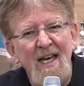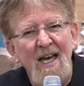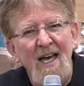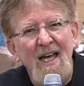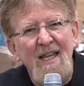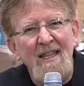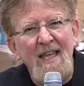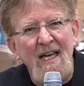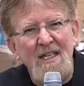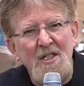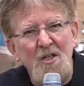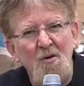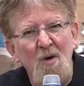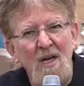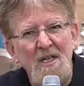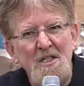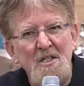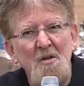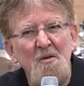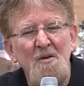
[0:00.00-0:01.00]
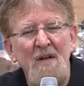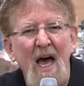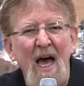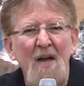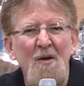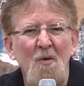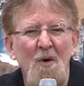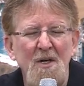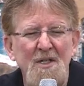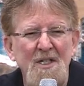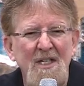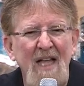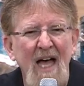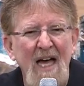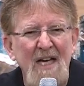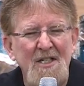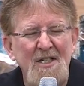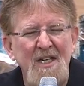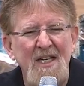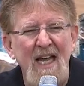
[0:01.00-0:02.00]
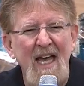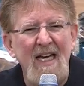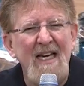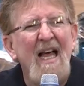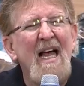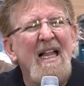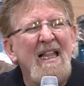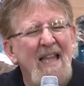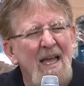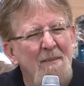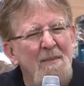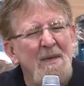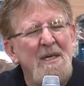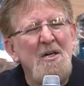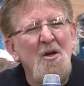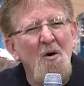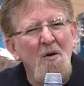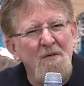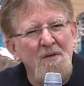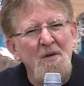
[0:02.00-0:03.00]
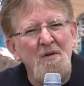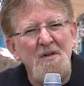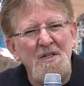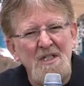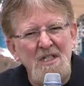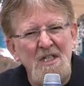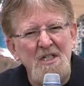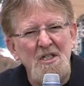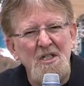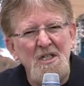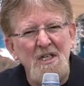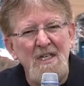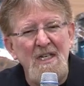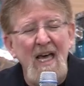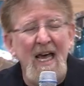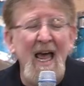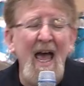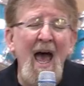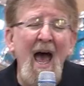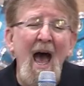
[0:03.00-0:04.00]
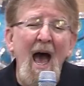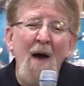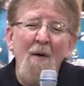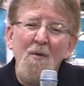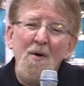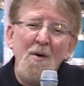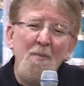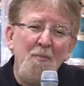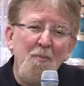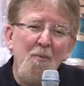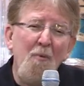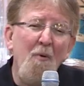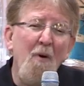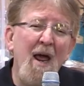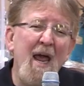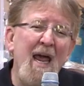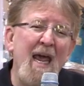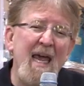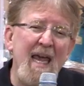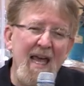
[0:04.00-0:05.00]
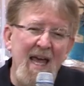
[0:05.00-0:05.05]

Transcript: That's cresthill.org slash connect. Let me know of your decision today. I want to pray